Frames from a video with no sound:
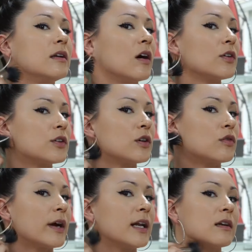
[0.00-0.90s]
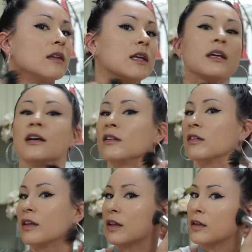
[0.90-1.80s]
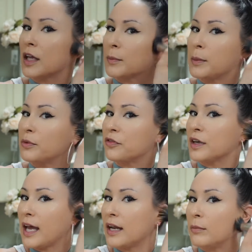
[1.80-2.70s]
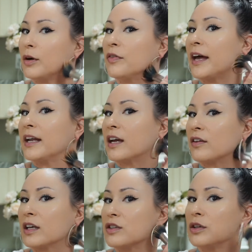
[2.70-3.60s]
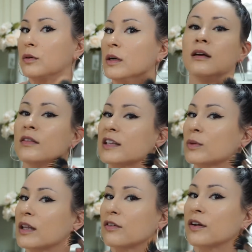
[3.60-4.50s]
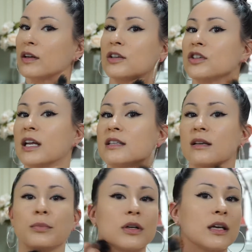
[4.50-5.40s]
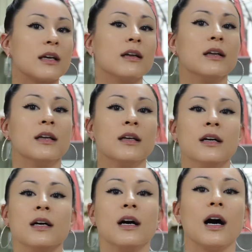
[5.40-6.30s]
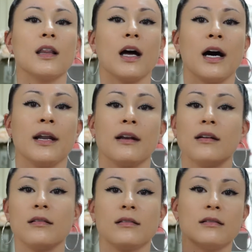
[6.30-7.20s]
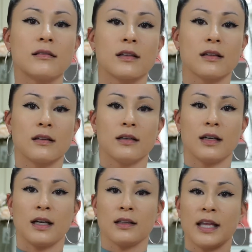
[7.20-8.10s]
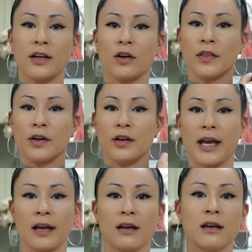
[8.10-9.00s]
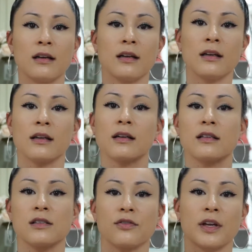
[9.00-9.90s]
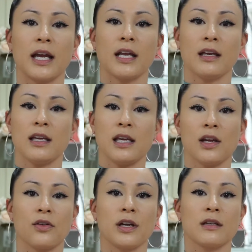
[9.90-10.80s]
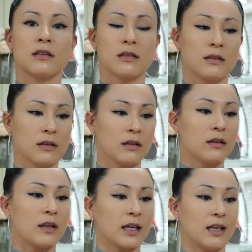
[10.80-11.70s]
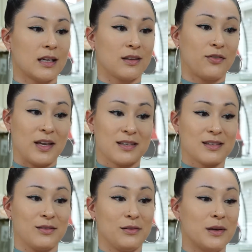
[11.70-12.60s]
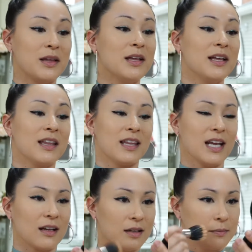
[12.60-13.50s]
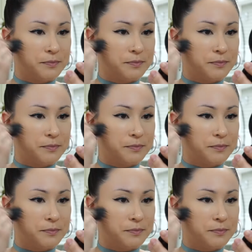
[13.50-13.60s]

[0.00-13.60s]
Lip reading: And also right under the ears. I think a lot of people forget about that area too. That's why their foundation ends up looking a lot lighter on their neck, because they're forgetting key areas that connect the face to the neck.